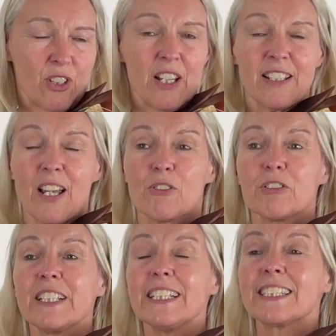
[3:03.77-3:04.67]
Now
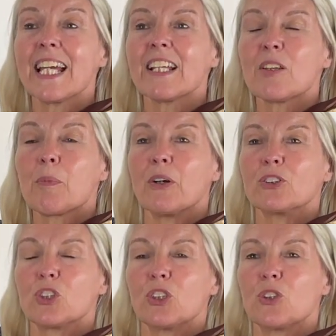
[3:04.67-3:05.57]
retake the bow,
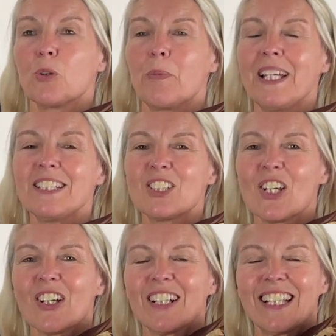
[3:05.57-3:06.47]
so you do a big
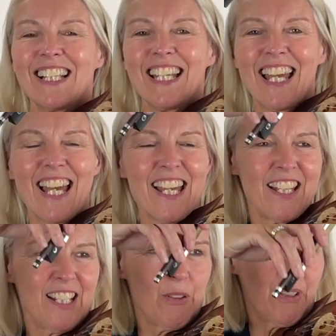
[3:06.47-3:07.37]
circle in the air, and here we